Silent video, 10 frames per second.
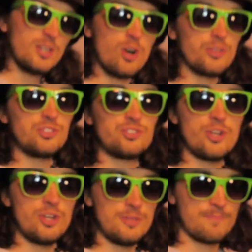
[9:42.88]
on this
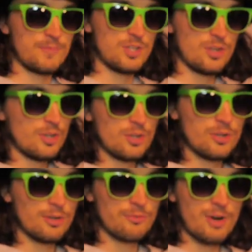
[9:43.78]
journey
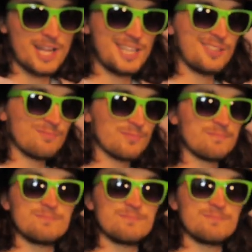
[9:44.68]
of ranking